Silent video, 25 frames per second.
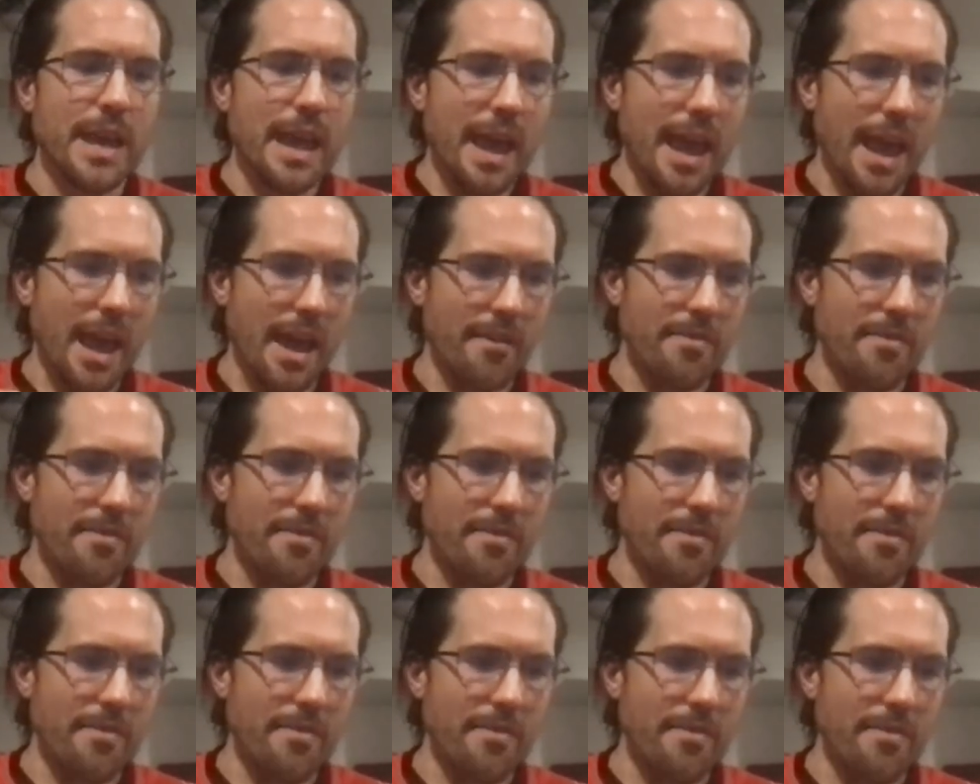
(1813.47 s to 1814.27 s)
have
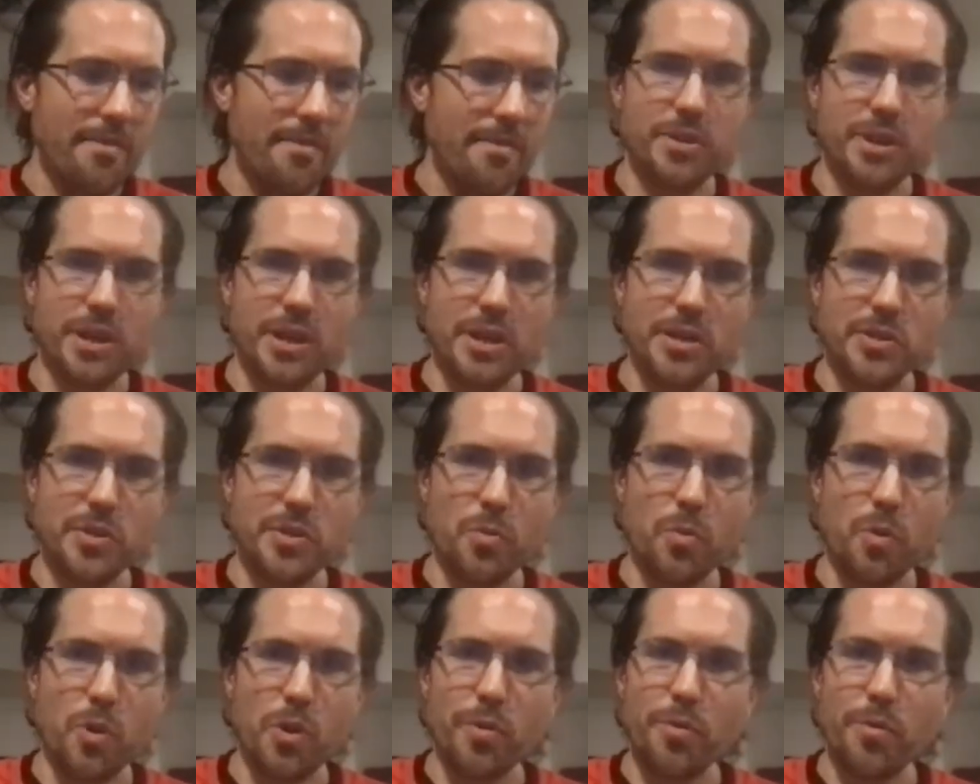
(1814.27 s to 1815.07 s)
the opportunity to
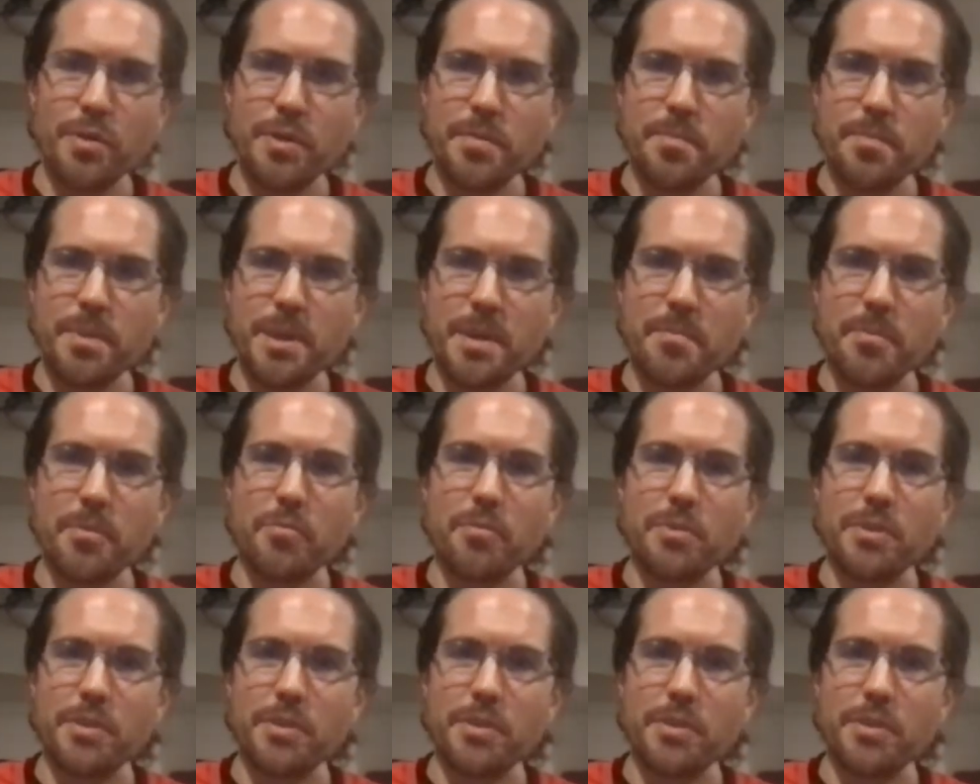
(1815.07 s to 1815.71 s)
work with the people